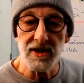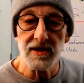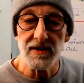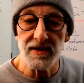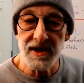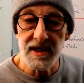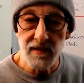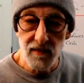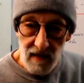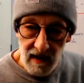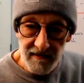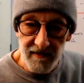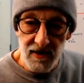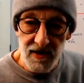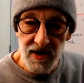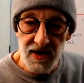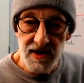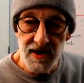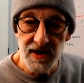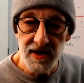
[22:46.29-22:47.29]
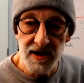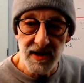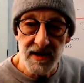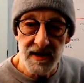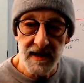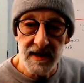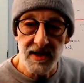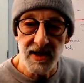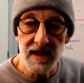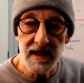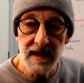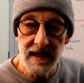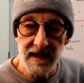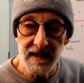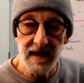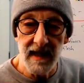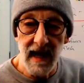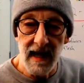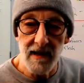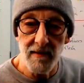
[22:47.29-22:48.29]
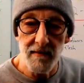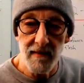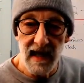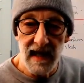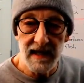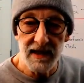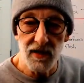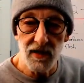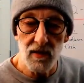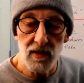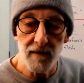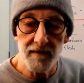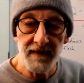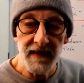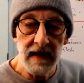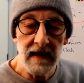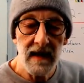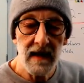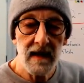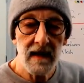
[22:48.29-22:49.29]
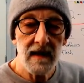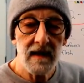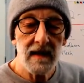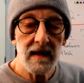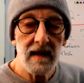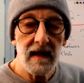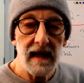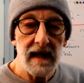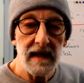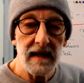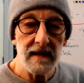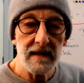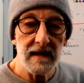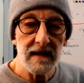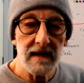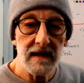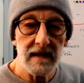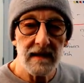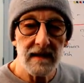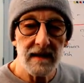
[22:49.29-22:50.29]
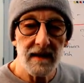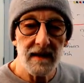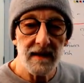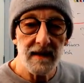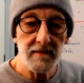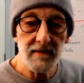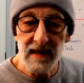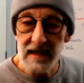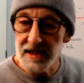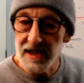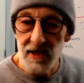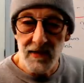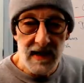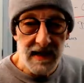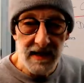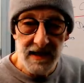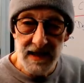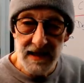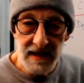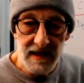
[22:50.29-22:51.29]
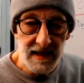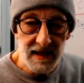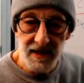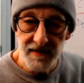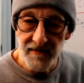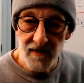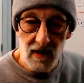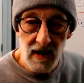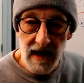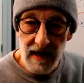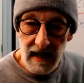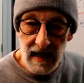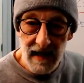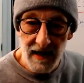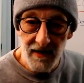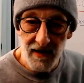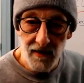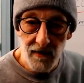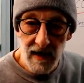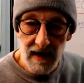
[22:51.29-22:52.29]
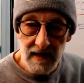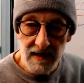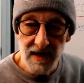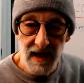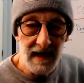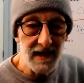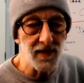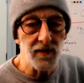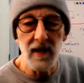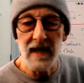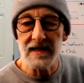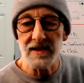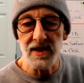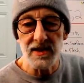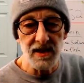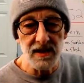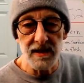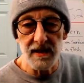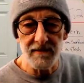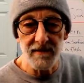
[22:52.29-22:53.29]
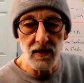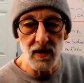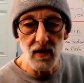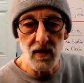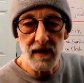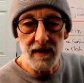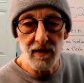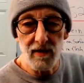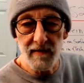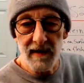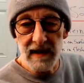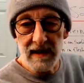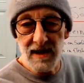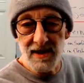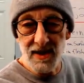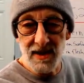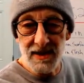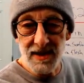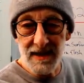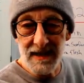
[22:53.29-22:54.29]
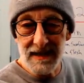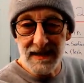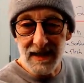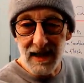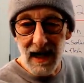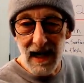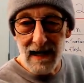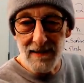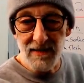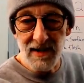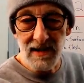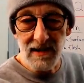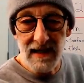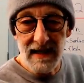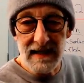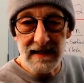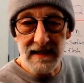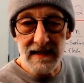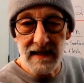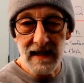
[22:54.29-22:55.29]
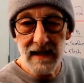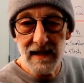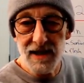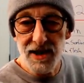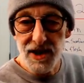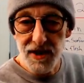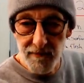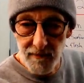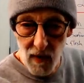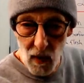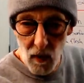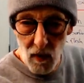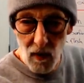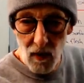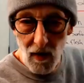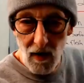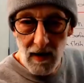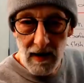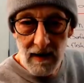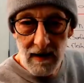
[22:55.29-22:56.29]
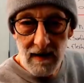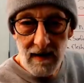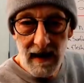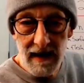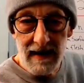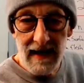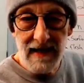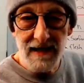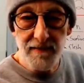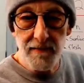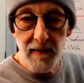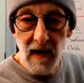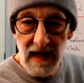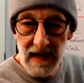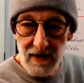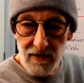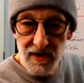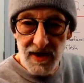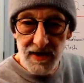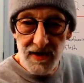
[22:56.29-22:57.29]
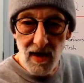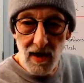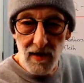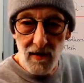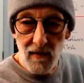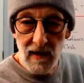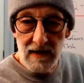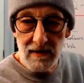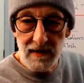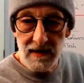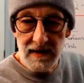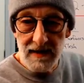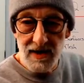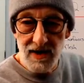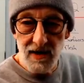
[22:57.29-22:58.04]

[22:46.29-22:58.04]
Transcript: You'll see references to this in that manual. And the military did this for like anthrax. Anthrax is a different critter because it's an encapsulated spore and it has biotin all around it.